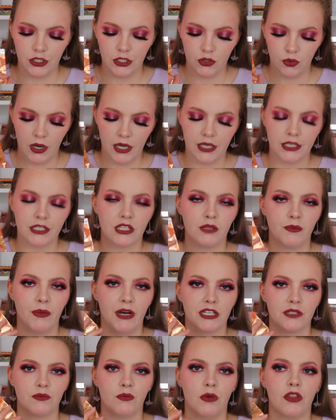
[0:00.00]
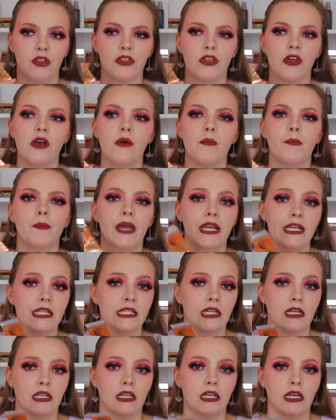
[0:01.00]
it twice in the past month.
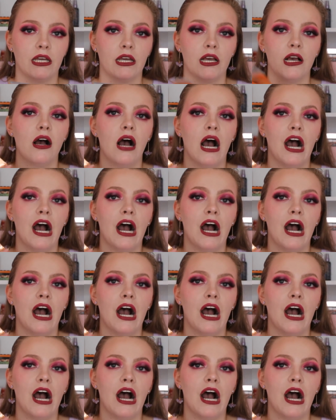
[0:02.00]
Basically,